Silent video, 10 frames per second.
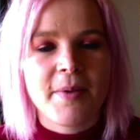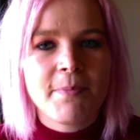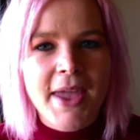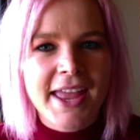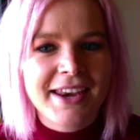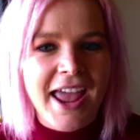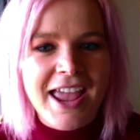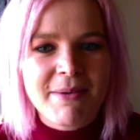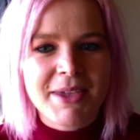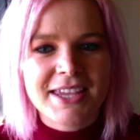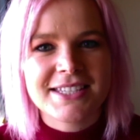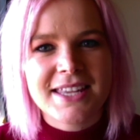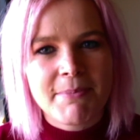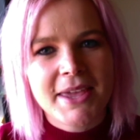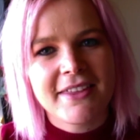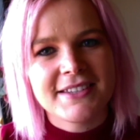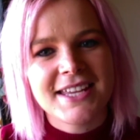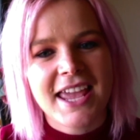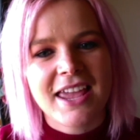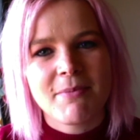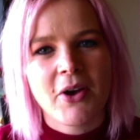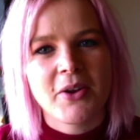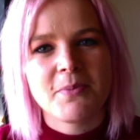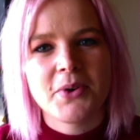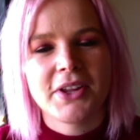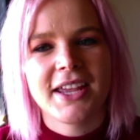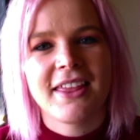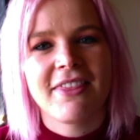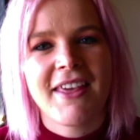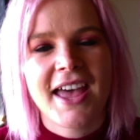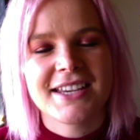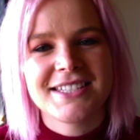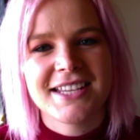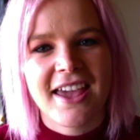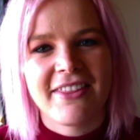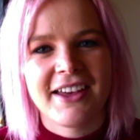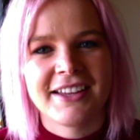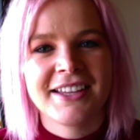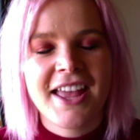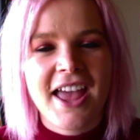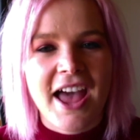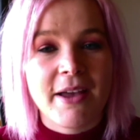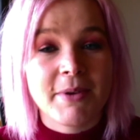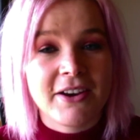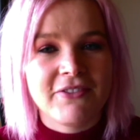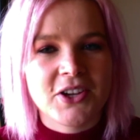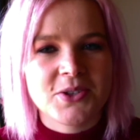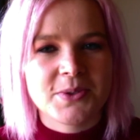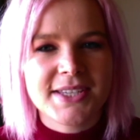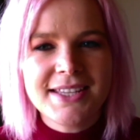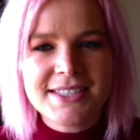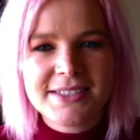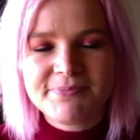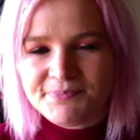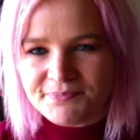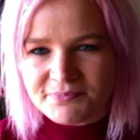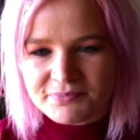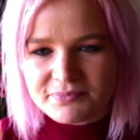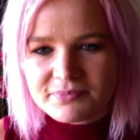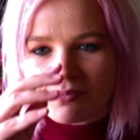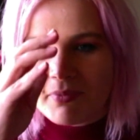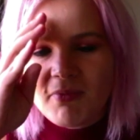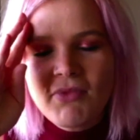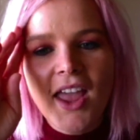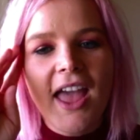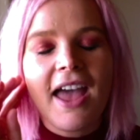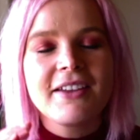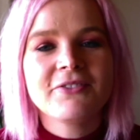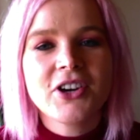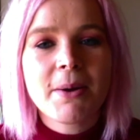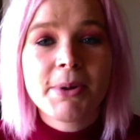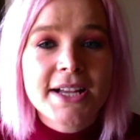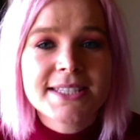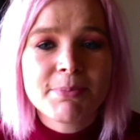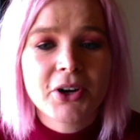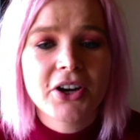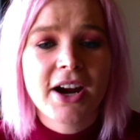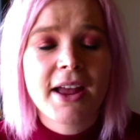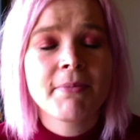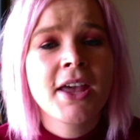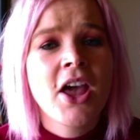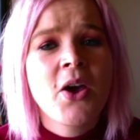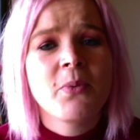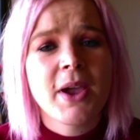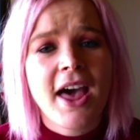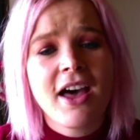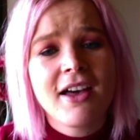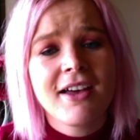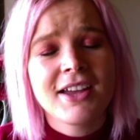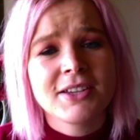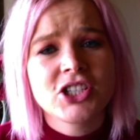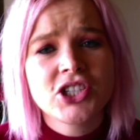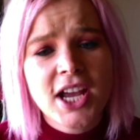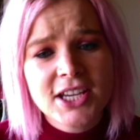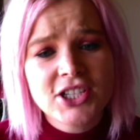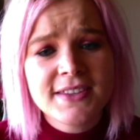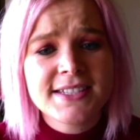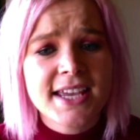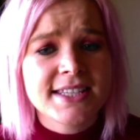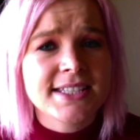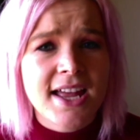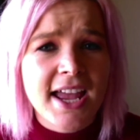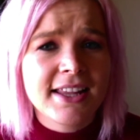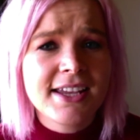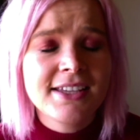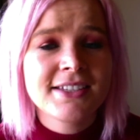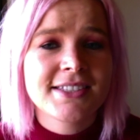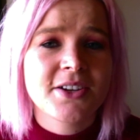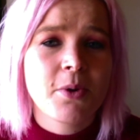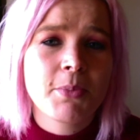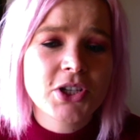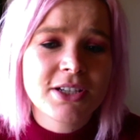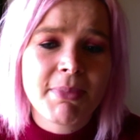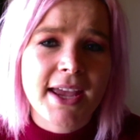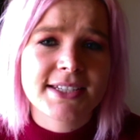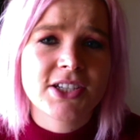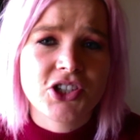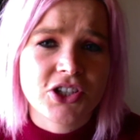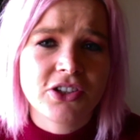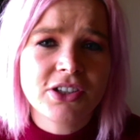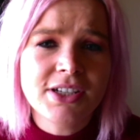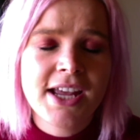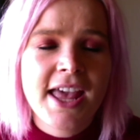Ben, Amy, Seppi, and the team on pulling that together in a virtual sense. And for our Plus program, we are changing the date slightly. So we're pushing back to June.